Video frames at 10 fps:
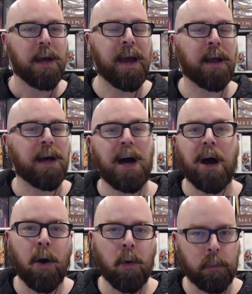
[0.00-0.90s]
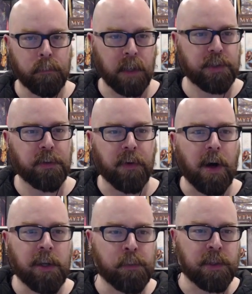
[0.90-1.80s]
and how much the
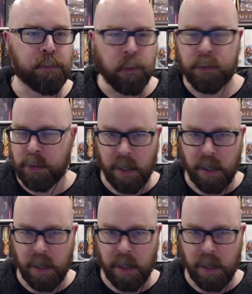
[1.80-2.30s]
volume is boosted.